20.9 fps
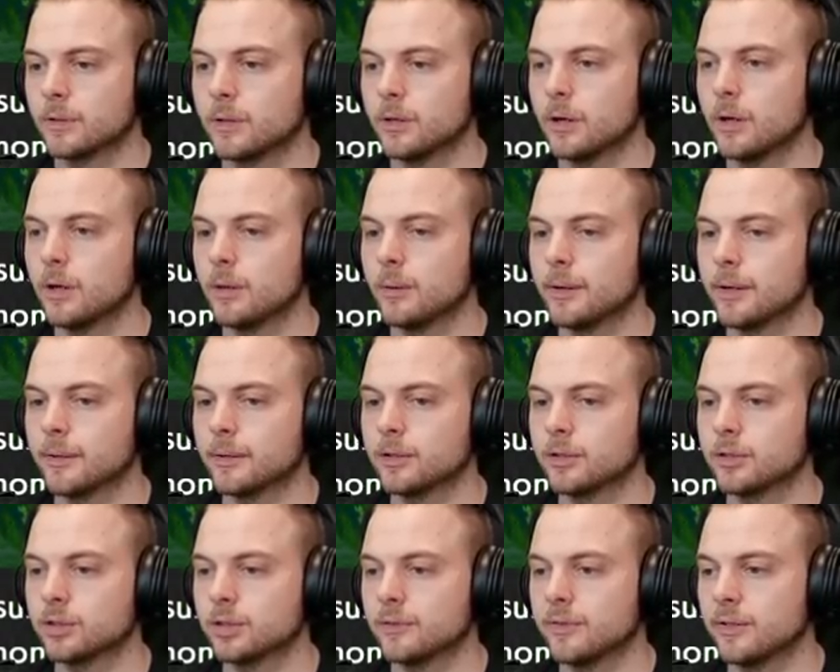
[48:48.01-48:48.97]
Oh my
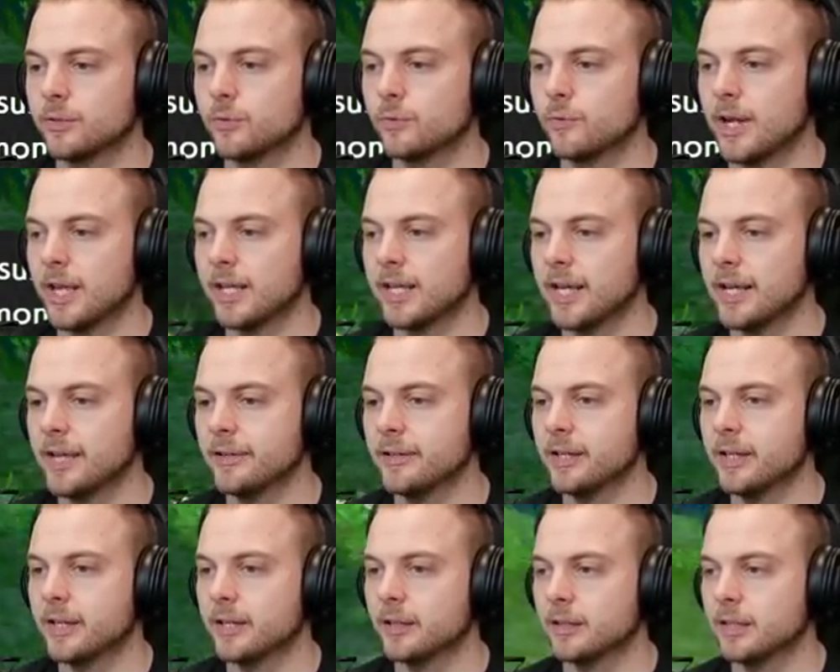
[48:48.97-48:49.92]
goodness, I found a rare
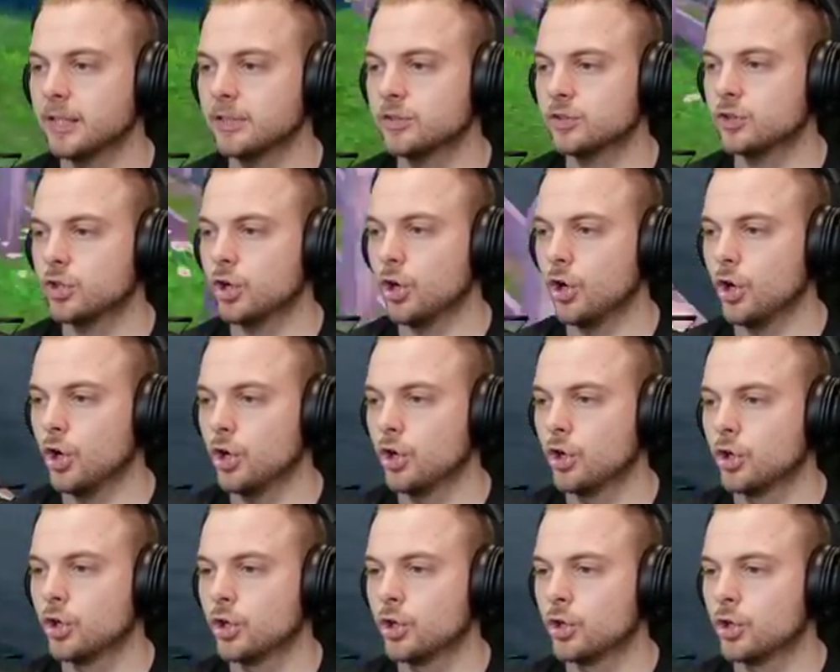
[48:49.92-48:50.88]
candy. Let's go.